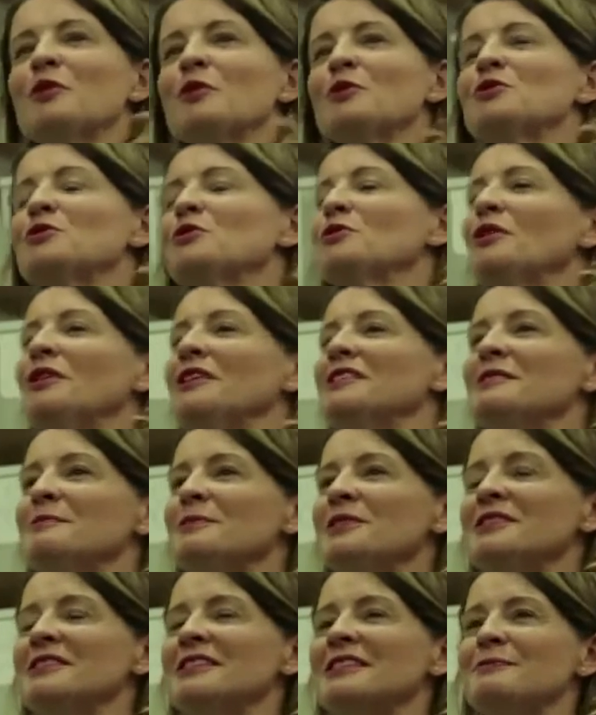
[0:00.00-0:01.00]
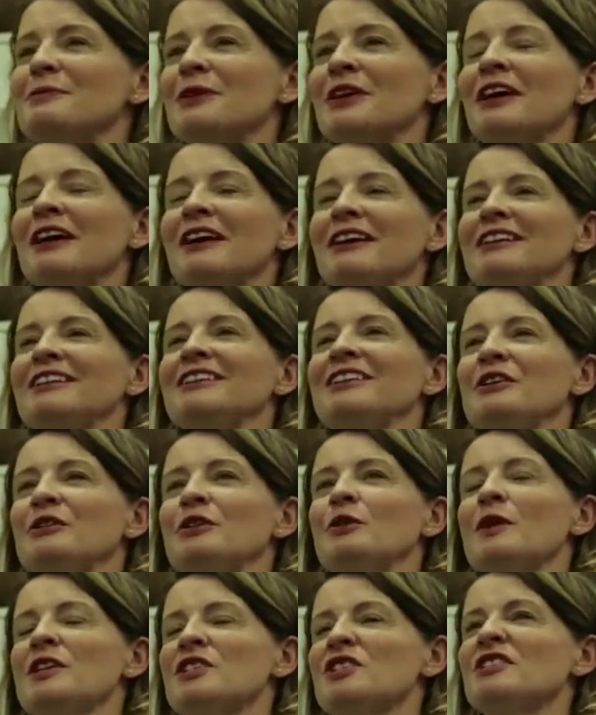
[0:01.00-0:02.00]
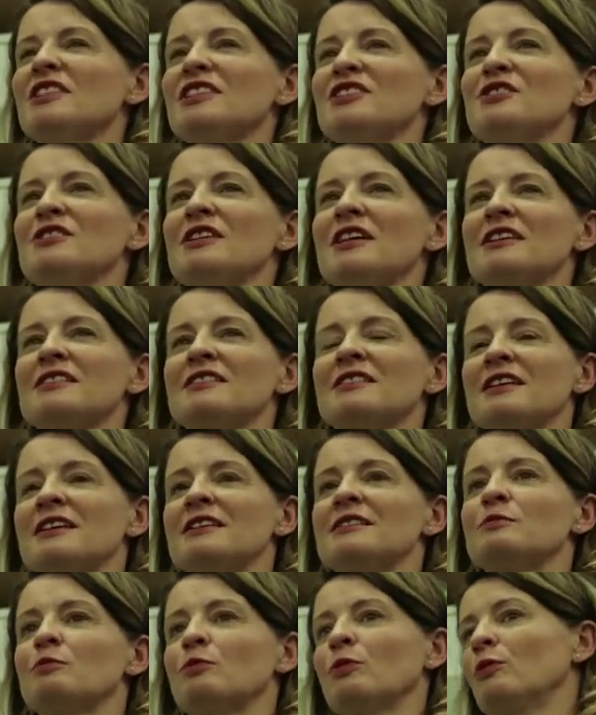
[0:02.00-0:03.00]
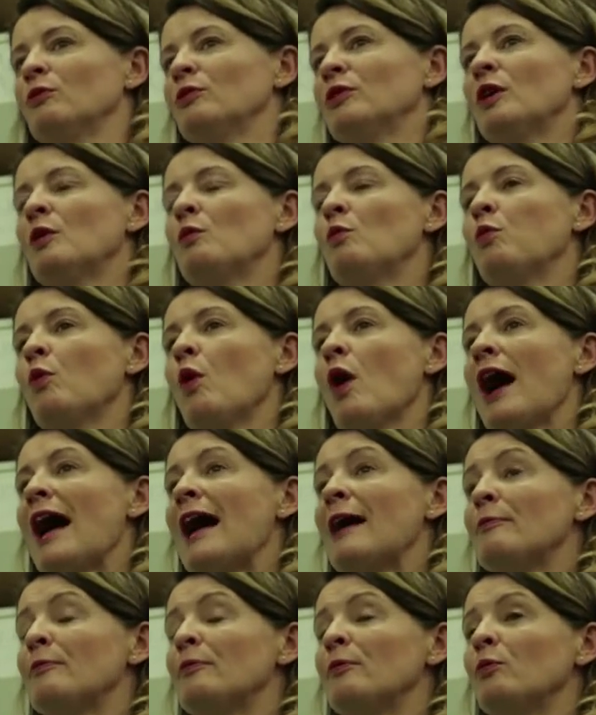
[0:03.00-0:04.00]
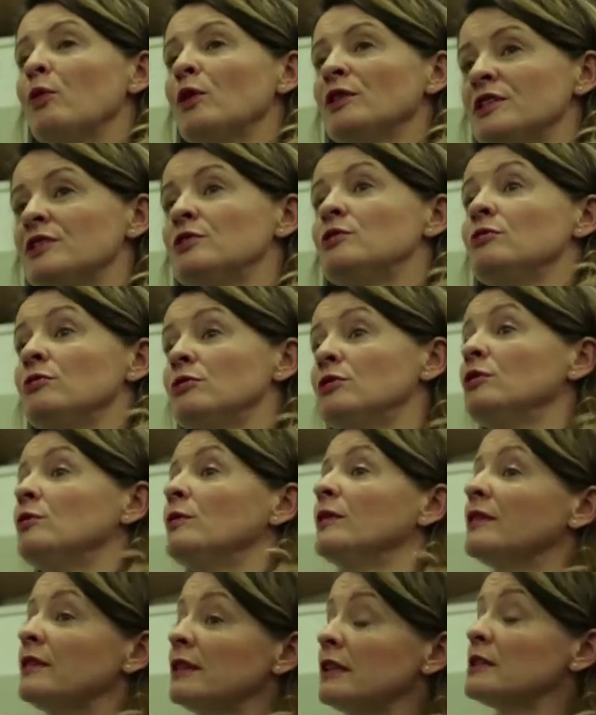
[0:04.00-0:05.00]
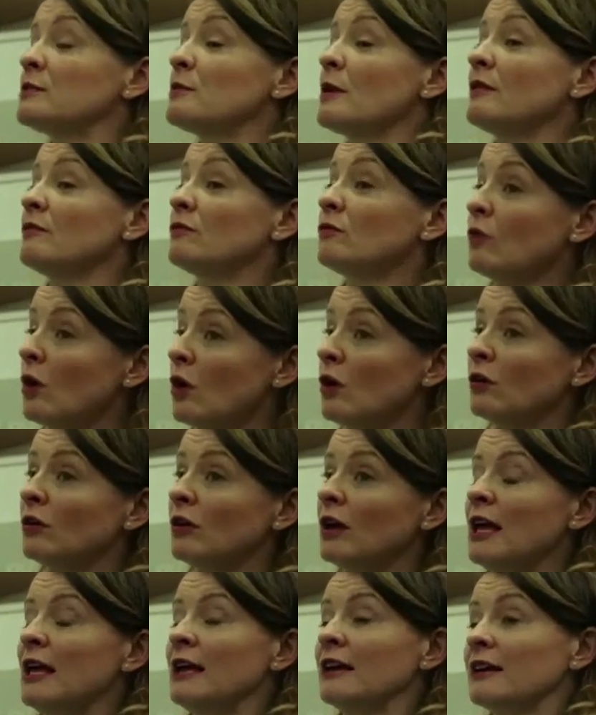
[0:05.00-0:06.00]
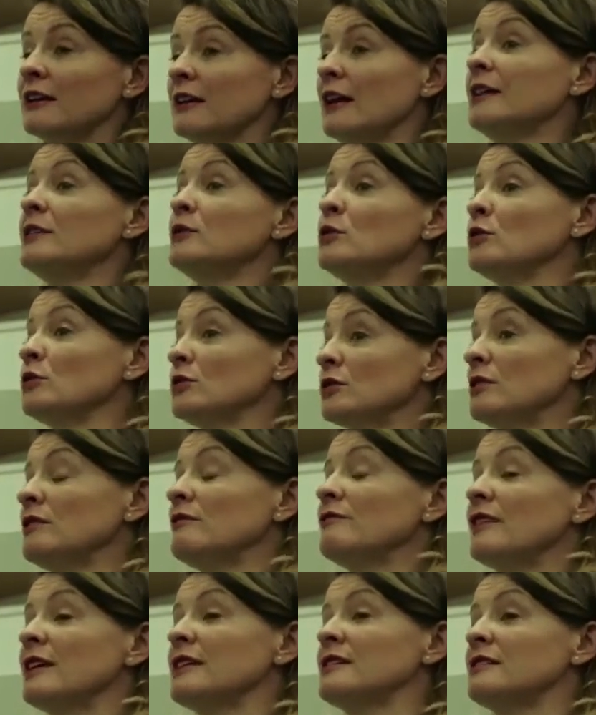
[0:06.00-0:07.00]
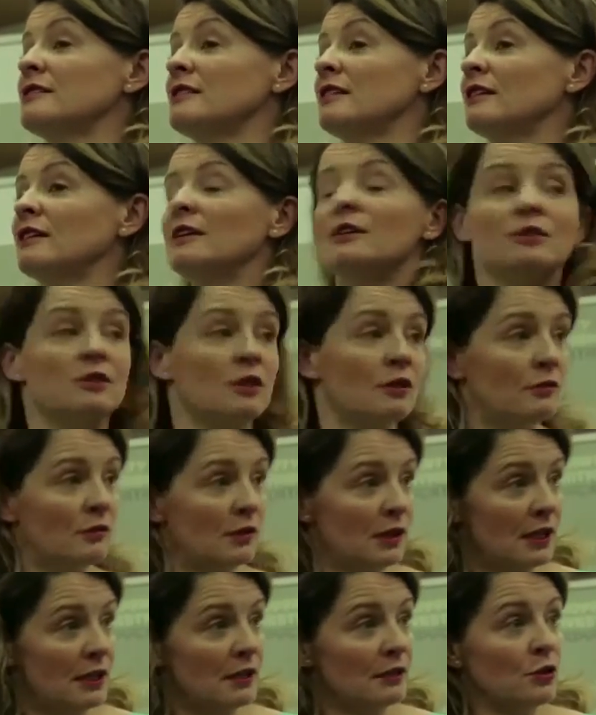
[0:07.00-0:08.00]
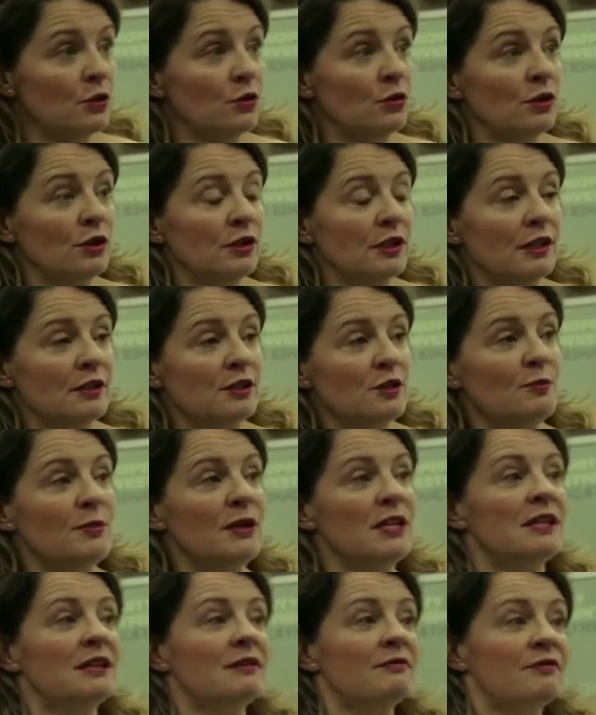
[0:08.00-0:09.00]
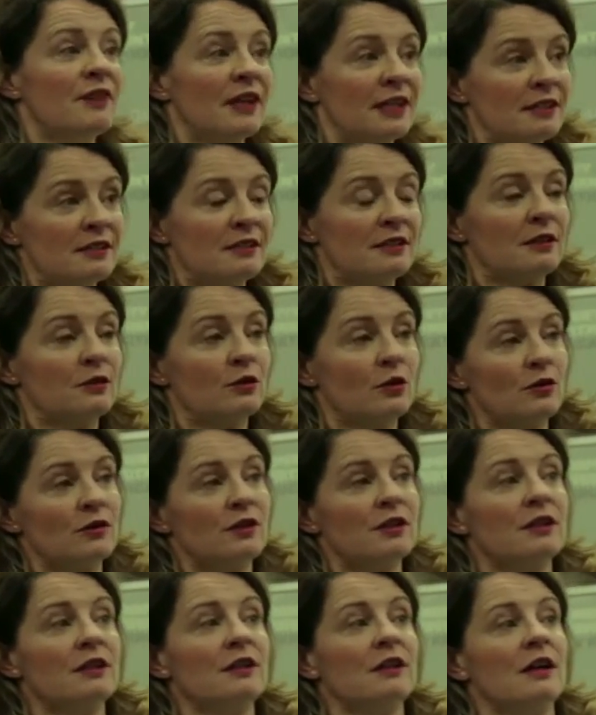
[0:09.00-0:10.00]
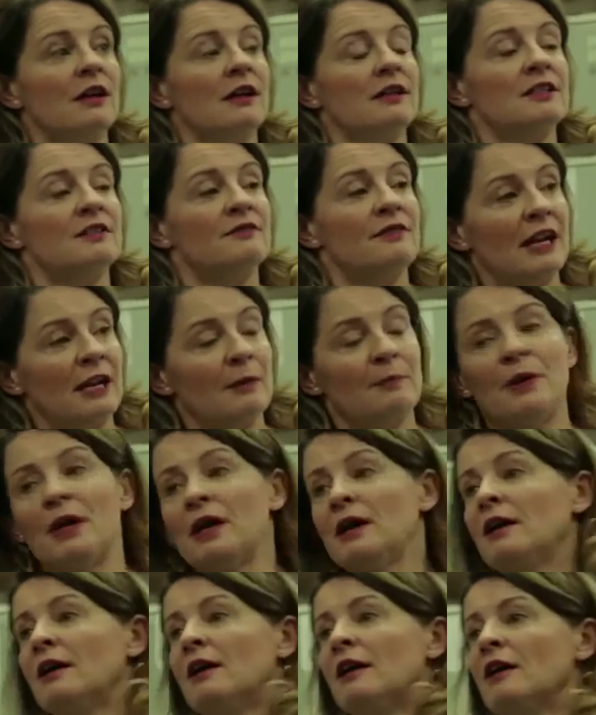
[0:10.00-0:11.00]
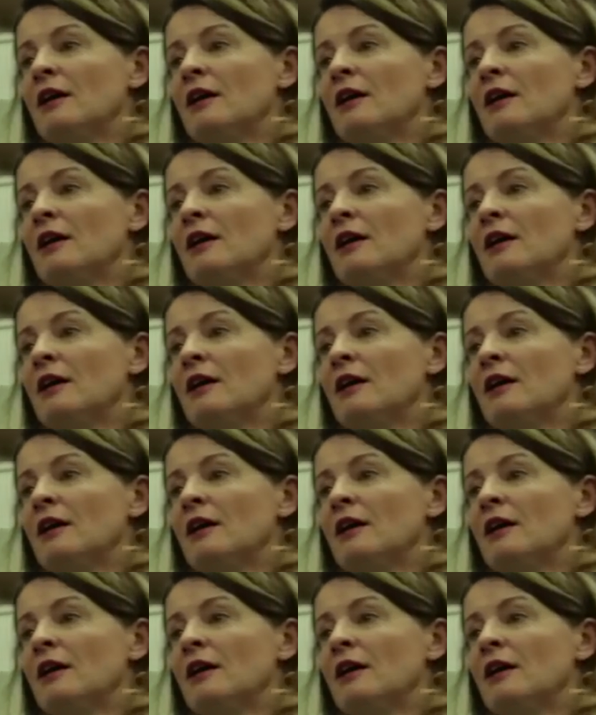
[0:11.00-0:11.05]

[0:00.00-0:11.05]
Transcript: course you're not as a business, but you know the question they should ask is, you know, what did you do when things went wrong? Can I talk to an investor? So Ian, you're looking to be the investor, not the developer.